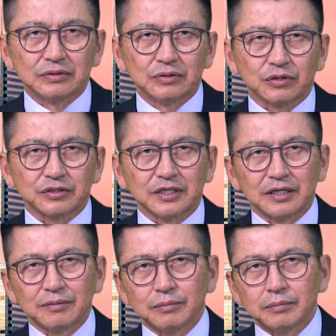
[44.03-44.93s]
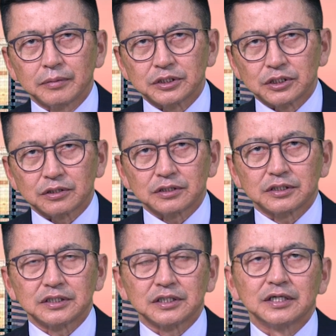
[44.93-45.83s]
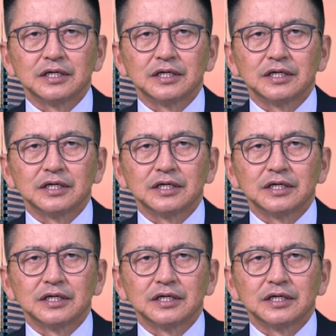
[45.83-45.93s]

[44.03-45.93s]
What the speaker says: or the majority,